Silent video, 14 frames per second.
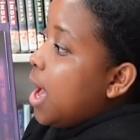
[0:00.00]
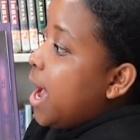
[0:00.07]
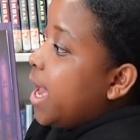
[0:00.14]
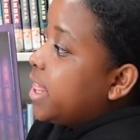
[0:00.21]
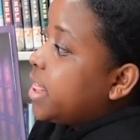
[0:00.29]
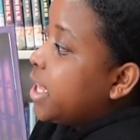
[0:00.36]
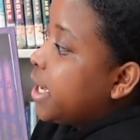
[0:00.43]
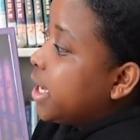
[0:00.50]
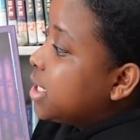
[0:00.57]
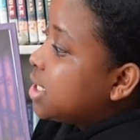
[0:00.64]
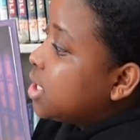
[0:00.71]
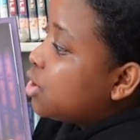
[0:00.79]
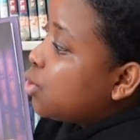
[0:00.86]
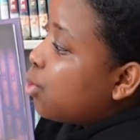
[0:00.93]
I think
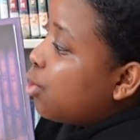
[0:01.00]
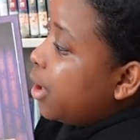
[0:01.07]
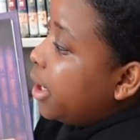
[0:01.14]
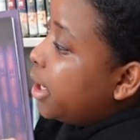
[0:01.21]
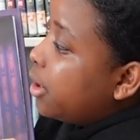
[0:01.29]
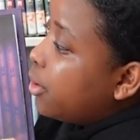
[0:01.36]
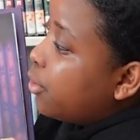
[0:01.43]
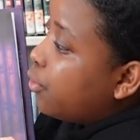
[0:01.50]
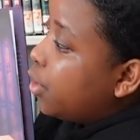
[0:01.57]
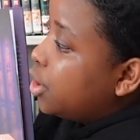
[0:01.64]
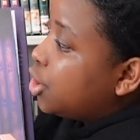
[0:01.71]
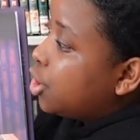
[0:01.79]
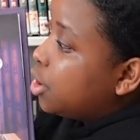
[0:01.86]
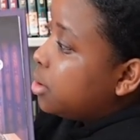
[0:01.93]
it's a toy,
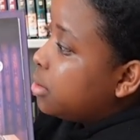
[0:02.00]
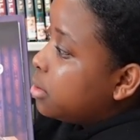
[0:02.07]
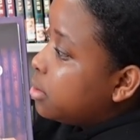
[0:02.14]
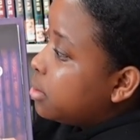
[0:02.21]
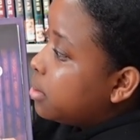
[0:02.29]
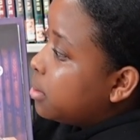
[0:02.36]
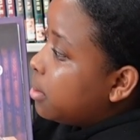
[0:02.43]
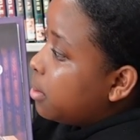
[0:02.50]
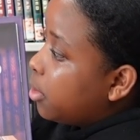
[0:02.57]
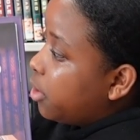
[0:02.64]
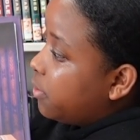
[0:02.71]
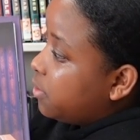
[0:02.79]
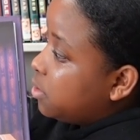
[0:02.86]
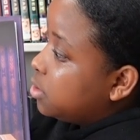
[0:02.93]
Richard
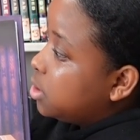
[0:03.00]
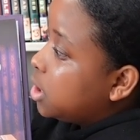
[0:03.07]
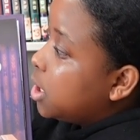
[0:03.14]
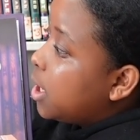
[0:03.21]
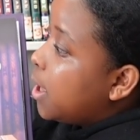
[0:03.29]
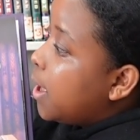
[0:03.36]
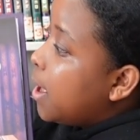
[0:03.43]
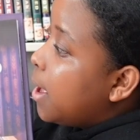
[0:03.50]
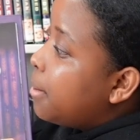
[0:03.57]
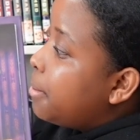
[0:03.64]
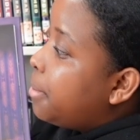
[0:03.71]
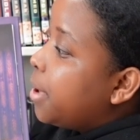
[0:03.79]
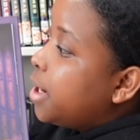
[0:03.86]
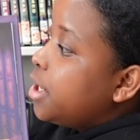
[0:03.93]
marveled.
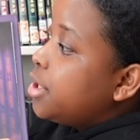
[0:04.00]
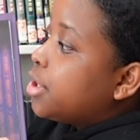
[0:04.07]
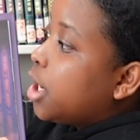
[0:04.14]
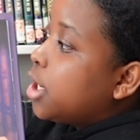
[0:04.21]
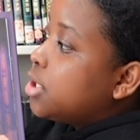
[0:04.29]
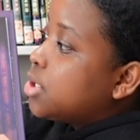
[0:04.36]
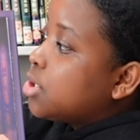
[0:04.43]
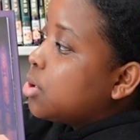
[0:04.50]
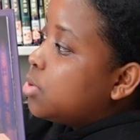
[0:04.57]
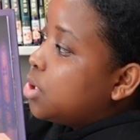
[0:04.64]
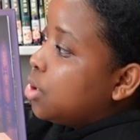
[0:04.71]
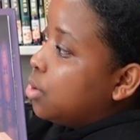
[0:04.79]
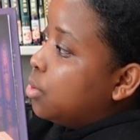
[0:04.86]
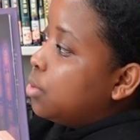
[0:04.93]
Betty thought so
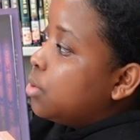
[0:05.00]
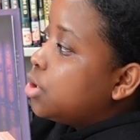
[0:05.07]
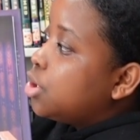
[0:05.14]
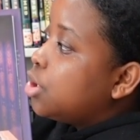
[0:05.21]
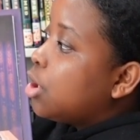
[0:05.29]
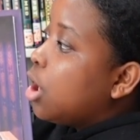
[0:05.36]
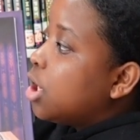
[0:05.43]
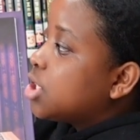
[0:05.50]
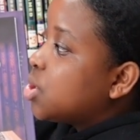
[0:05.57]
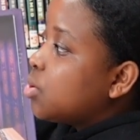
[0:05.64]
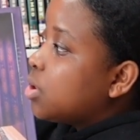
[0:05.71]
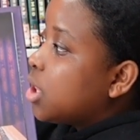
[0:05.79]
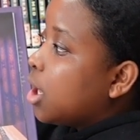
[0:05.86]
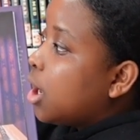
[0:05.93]
too. She
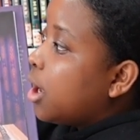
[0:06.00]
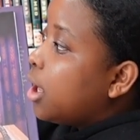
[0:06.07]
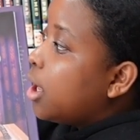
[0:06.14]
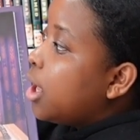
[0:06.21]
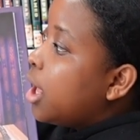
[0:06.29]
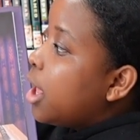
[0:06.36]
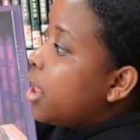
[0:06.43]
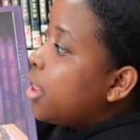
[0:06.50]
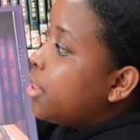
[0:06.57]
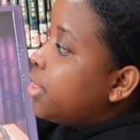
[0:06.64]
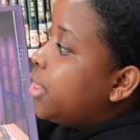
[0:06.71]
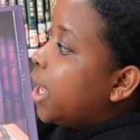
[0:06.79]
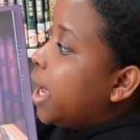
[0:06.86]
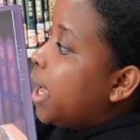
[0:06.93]
also thought
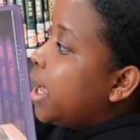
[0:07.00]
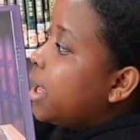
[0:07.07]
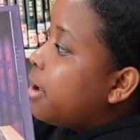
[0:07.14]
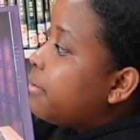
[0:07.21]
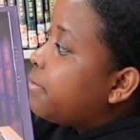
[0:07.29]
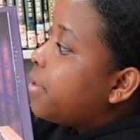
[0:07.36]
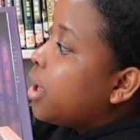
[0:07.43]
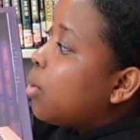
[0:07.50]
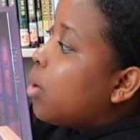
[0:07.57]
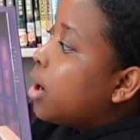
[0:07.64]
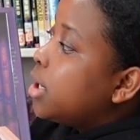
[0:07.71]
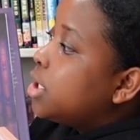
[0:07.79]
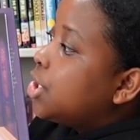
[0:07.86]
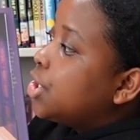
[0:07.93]
that if they
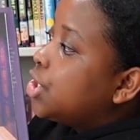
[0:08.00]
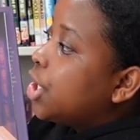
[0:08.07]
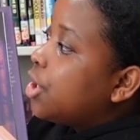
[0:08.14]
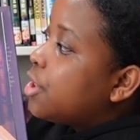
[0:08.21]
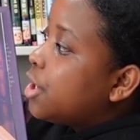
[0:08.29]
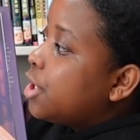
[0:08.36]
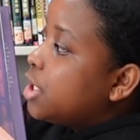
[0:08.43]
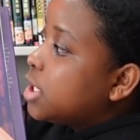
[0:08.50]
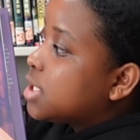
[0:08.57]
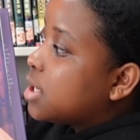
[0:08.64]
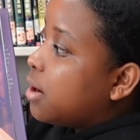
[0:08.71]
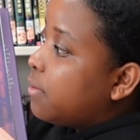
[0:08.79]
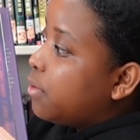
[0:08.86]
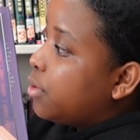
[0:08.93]
wanted to share their
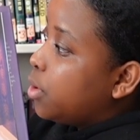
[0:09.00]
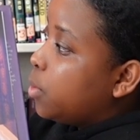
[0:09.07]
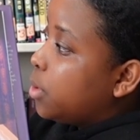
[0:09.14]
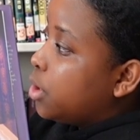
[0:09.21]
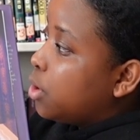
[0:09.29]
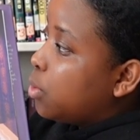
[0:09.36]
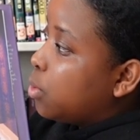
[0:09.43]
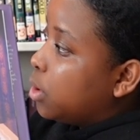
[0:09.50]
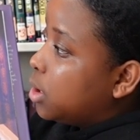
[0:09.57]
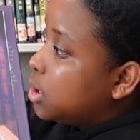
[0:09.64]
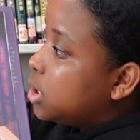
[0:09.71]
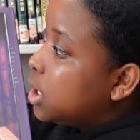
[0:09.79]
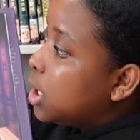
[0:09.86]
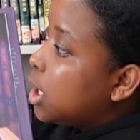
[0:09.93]
discovery with the
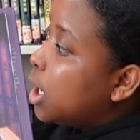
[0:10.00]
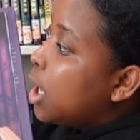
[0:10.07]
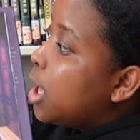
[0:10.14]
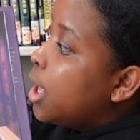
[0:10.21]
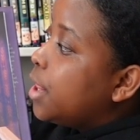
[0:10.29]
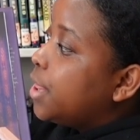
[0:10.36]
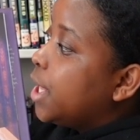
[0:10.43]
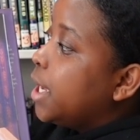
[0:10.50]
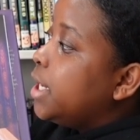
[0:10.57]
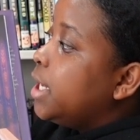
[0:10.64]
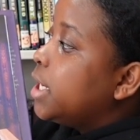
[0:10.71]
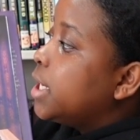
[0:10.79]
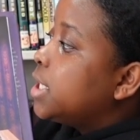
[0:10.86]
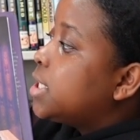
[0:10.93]
world, they
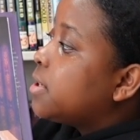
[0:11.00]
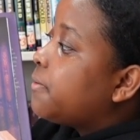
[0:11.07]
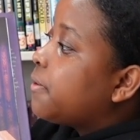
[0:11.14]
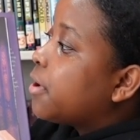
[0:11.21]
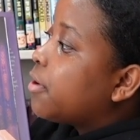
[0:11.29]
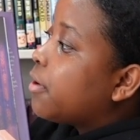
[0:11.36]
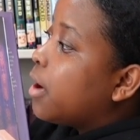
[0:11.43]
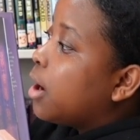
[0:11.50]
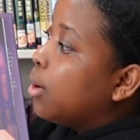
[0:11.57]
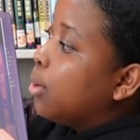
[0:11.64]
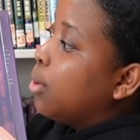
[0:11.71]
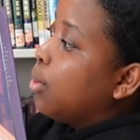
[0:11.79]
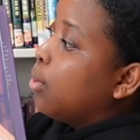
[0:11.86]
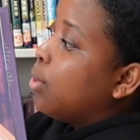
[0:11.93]
needed to figure
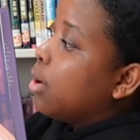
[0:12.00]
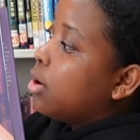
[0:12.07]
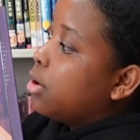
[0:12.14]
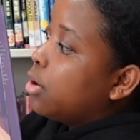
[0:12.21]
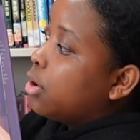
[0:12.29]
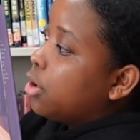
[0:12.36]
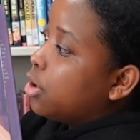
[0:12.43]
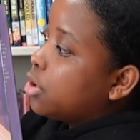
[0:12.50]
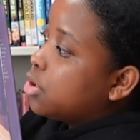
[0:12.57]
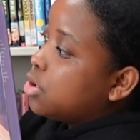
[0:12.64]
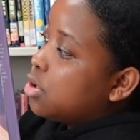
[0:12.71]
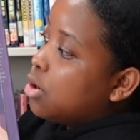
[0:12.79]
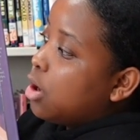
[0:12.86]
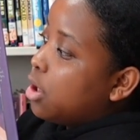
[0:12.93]
out what on earth
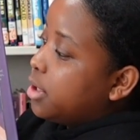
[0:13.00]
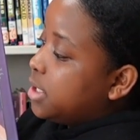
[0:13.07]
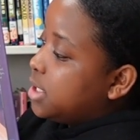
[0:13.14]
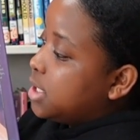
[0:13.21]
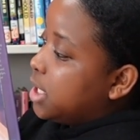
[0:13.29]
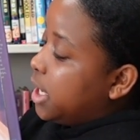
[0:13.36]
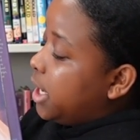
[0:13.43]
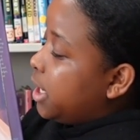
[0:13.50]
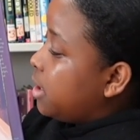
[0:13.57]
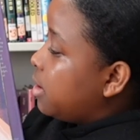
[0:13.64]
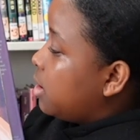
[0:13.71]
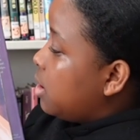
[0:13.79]
to call this thing.